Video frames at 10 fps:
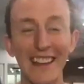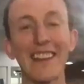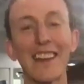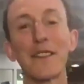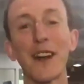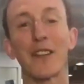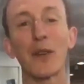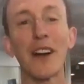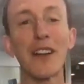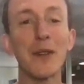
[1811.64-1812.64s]
For
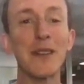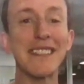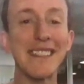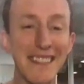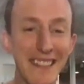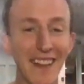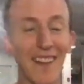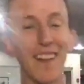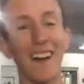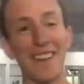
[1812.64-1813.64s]
everyone who is
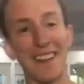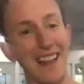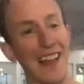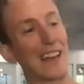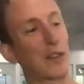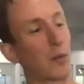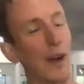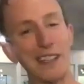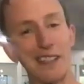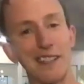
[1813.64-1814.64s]
still on the line, if you're
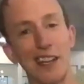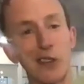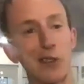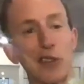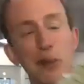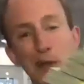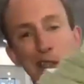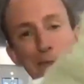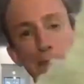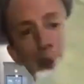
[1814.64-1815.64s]
watching this on YouTube, you're
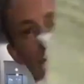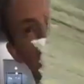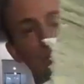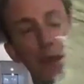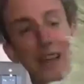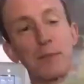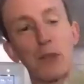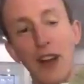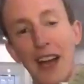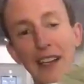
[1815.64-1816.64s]
just
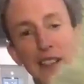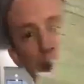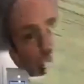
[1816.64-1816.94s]
mesmerized by